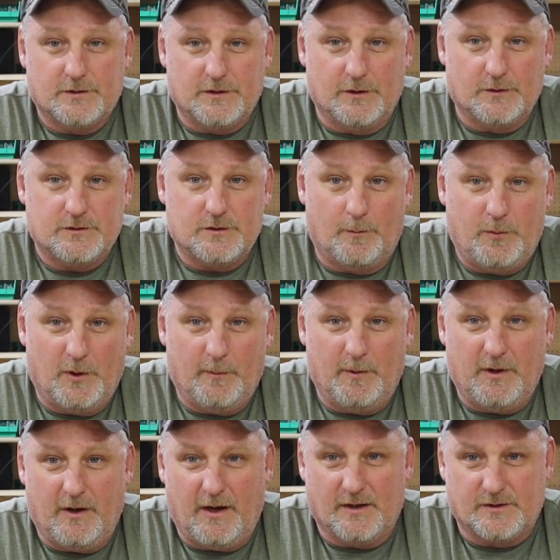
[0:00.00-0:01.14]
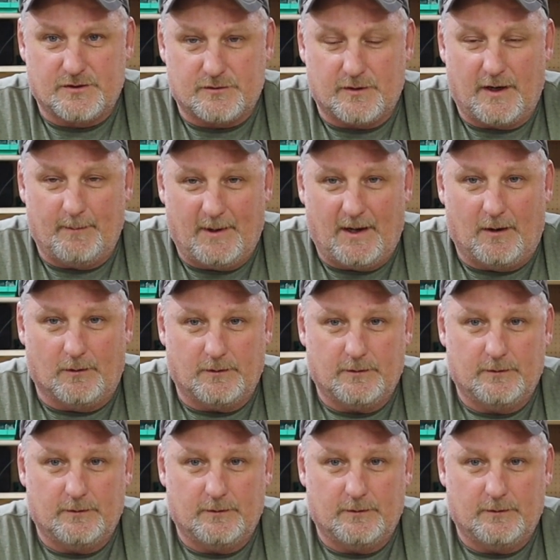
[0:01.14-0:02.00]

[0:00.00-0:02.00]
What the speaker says: So put them in your hands, try them out.